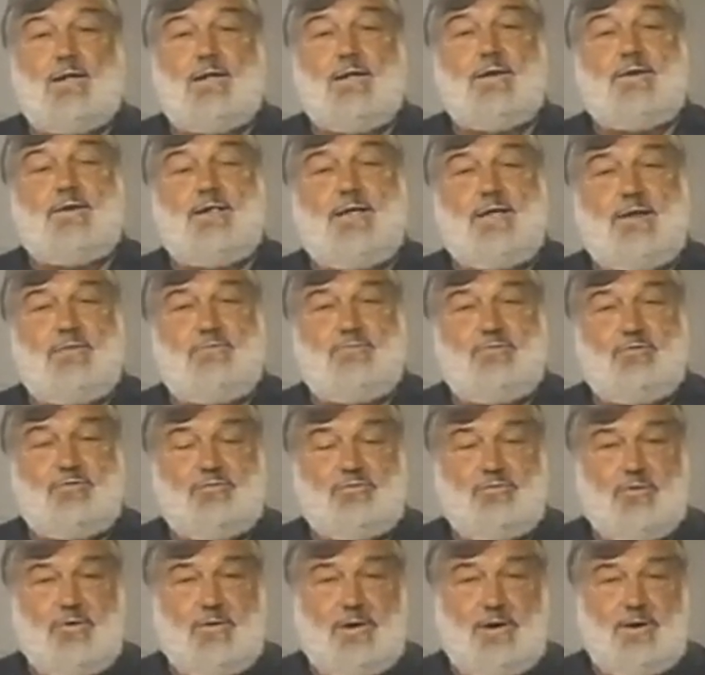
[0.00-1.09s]
in the
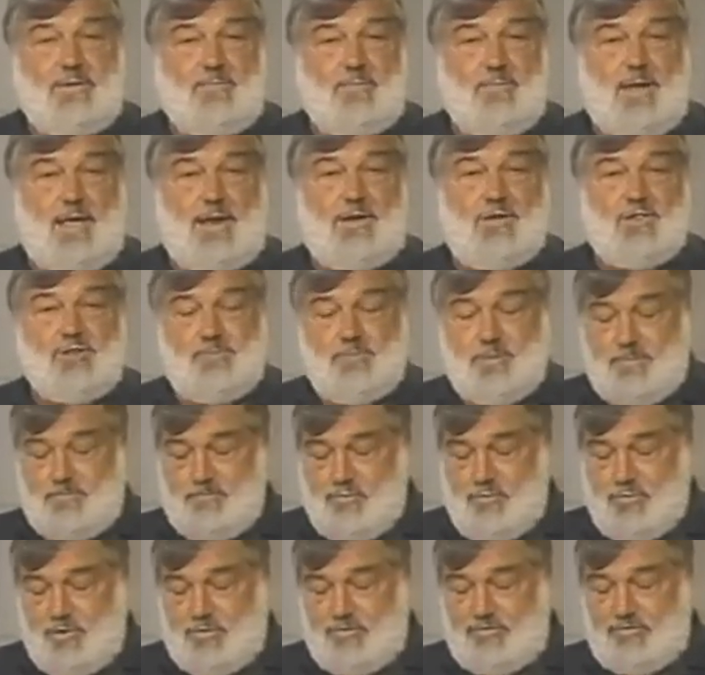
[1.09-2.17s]
inventory
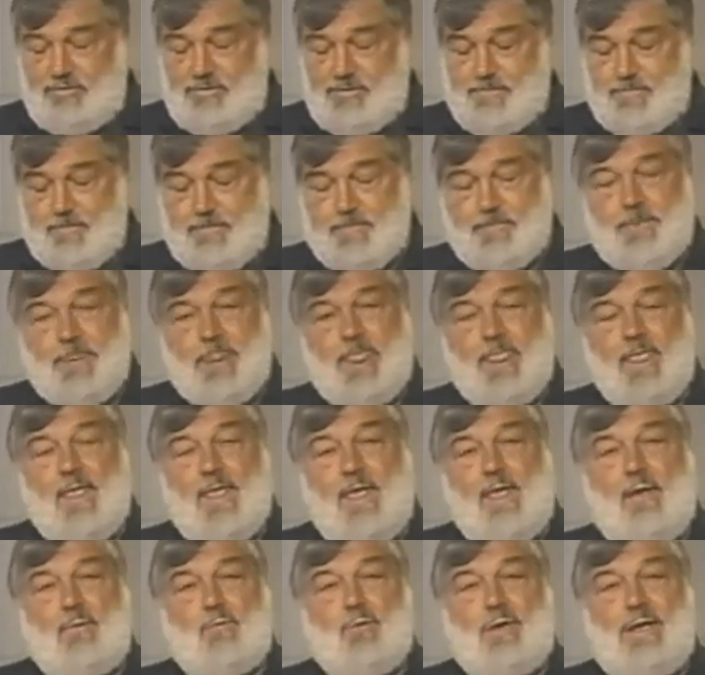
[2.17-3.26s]
management portion.
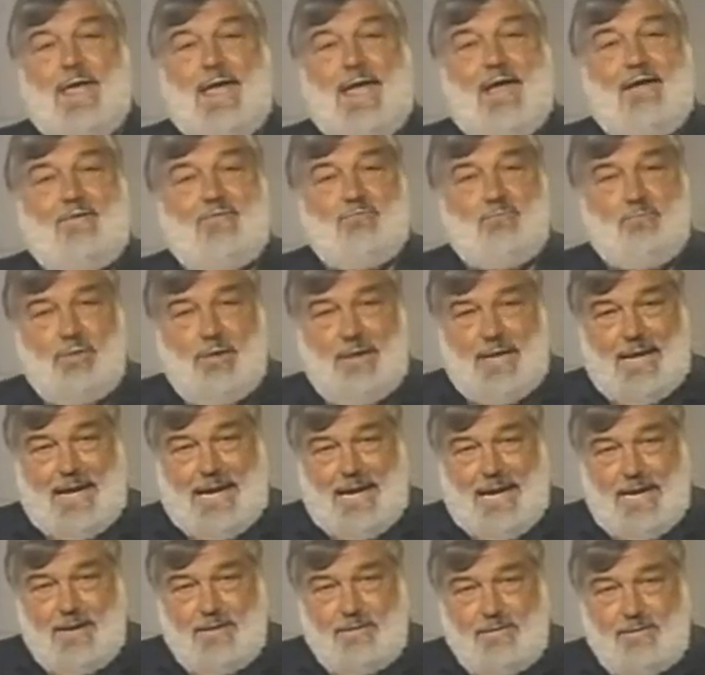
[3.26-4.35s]
We have
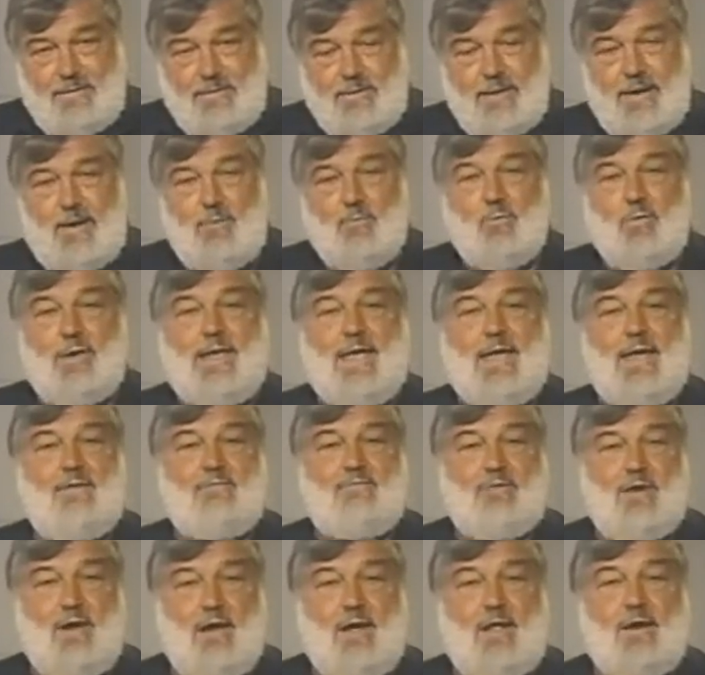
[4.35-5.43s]
planned and we
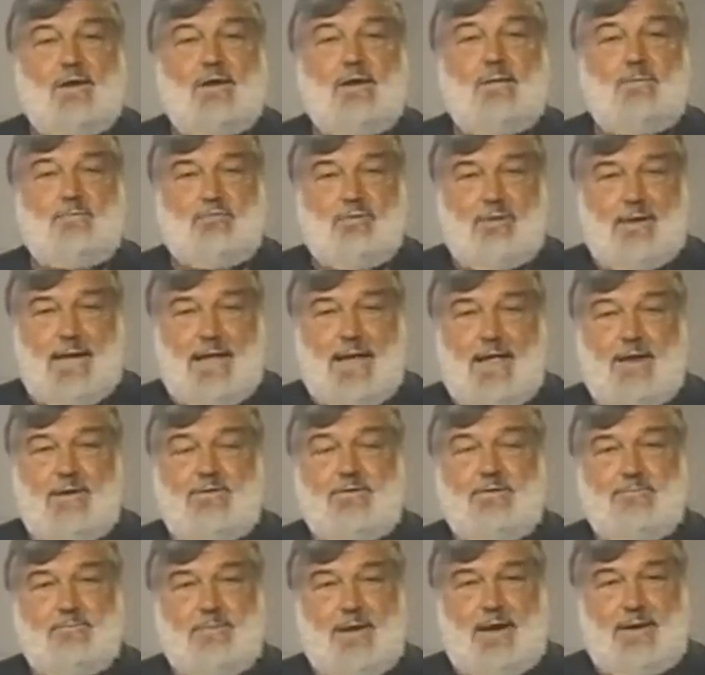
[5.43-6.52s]
have
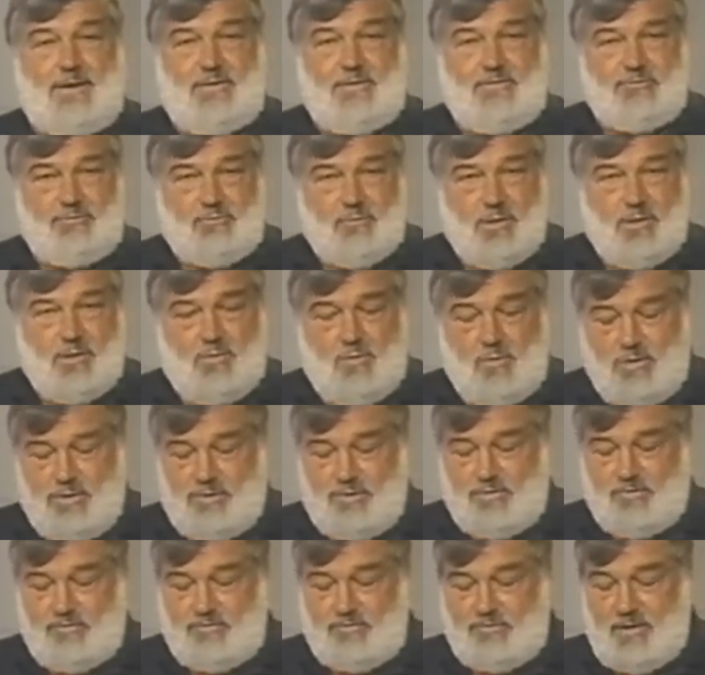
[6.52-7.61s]
unplanned maintenance work
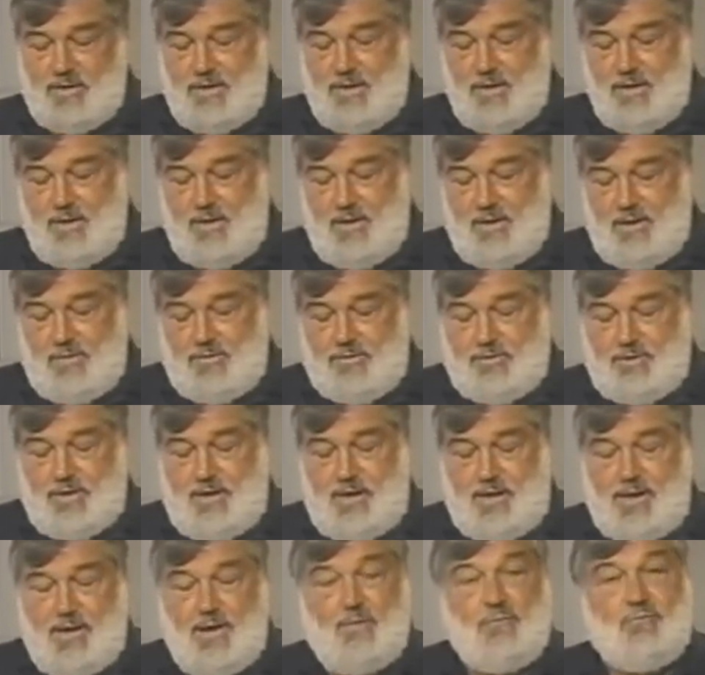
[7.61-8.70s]
orders.
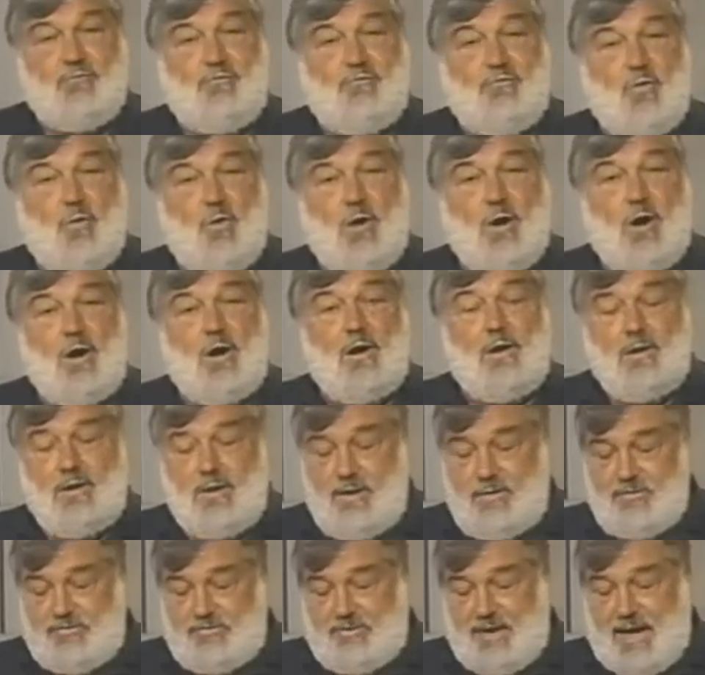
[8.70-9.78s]
The 4
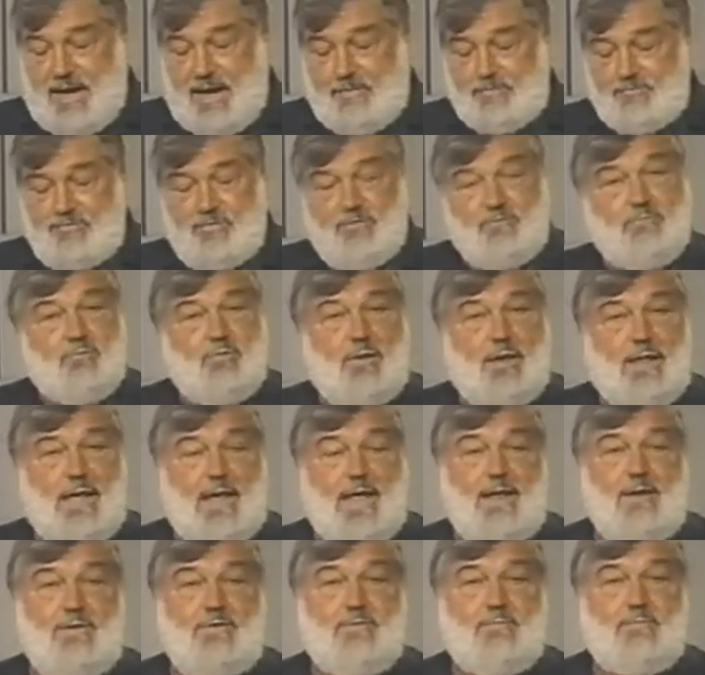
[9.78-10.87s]
types of
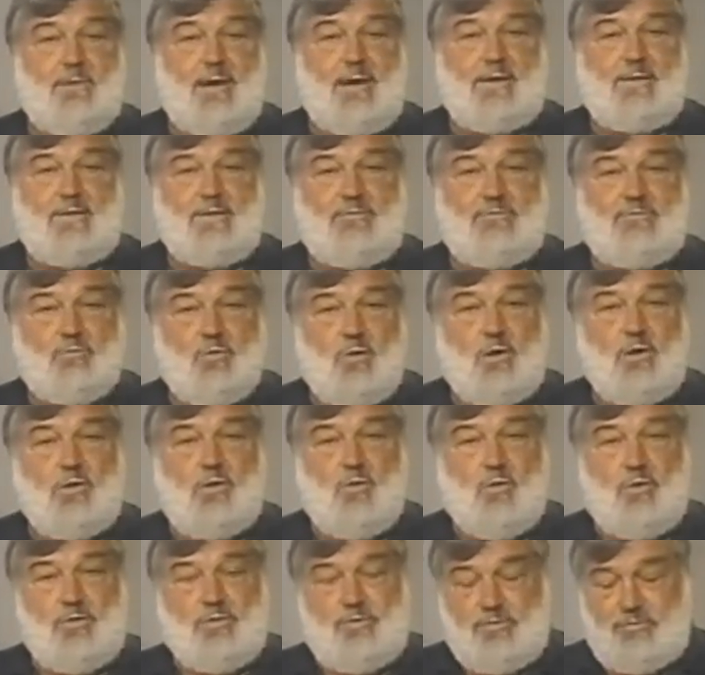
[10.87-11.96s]
planned maintenance
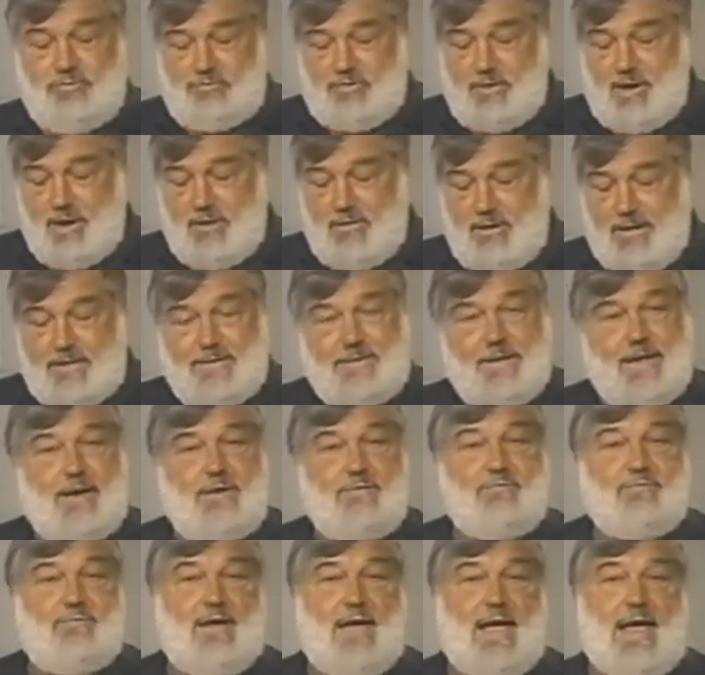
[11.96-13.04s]
work orders are
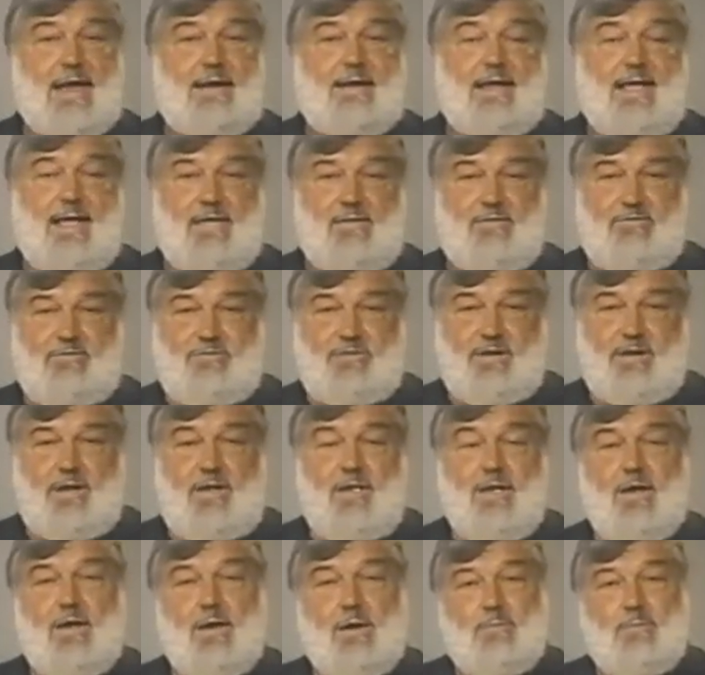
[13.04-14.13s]
identified as the